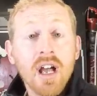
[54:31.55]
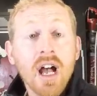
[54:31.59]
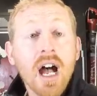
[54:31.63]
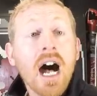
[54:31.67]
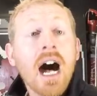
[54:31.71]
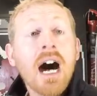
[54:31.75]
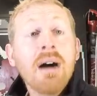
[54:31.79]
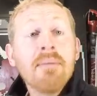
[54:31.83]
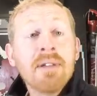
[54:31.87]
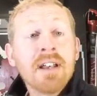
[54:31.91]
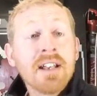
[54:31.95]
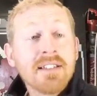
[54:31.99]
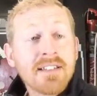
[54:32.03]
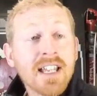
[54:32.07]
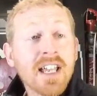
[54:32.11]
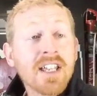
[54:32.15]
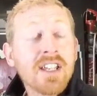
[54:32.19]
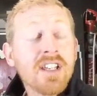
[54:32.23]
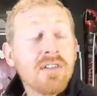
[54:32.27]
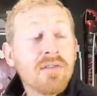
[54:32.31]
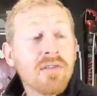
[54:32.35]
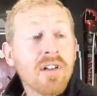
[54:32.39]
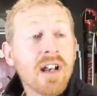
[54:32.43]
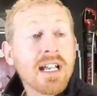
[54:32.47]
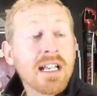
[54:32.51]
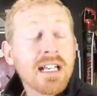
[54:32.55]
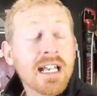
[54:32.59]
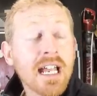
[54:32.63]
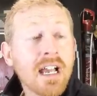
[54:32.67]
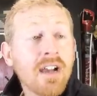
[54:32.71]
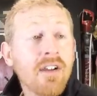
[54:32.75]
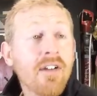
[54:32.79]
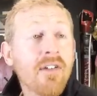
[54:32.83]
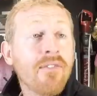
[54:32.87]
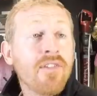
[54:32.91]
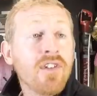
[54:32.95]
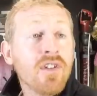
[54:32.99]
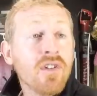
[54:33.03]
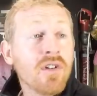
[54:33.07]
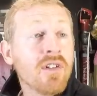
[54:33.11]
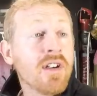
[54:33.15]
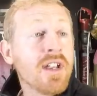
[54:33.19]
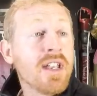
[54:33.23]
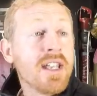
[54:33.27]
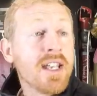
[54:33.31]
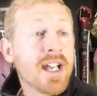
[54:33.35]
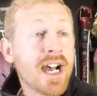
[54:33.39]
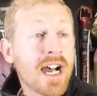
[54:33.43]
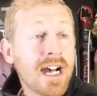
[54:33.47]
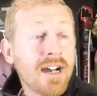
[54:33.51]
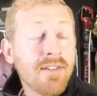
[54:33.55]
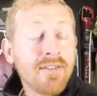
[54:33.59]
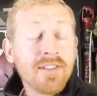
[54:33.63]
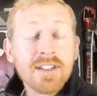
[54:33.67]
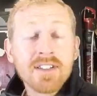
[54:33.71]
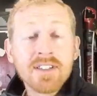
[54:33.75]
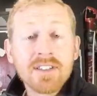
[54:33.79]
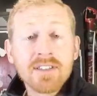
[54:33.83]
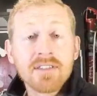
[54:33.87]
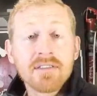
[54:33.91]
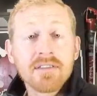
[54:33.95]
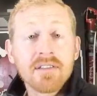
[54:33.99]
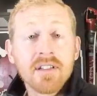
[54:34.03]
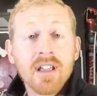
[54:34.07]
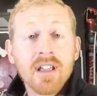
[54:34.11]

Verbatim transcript: I'm going to tell you right now, if you're a novice...